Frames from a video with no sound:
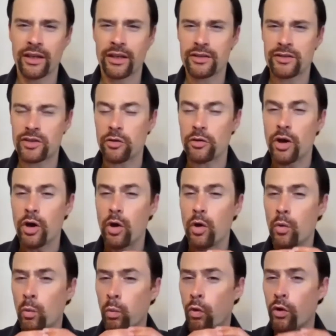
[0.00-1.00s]
So
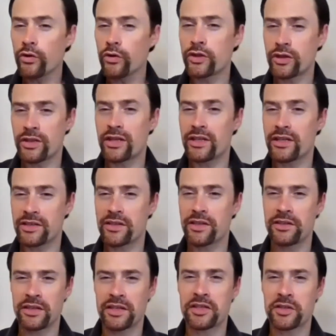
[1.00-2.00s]
watch
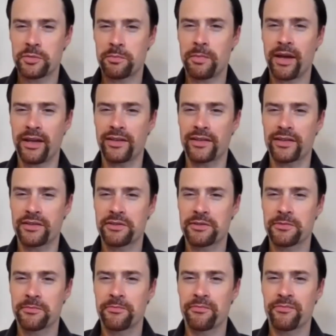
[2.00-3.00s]
this this
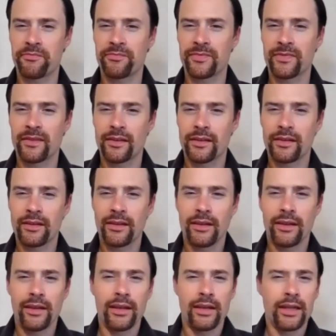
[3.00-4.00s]
space.
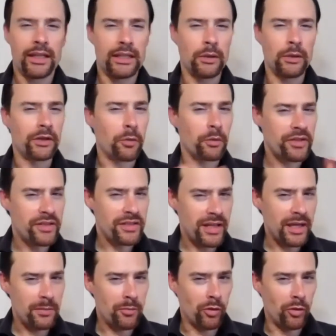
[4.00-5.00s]
Now I don't want to
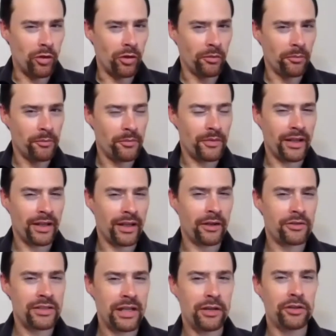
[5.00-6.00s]
say more, and
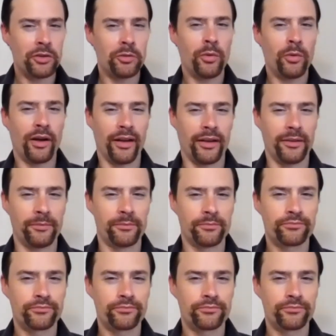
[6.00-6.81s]
I'll tell you why.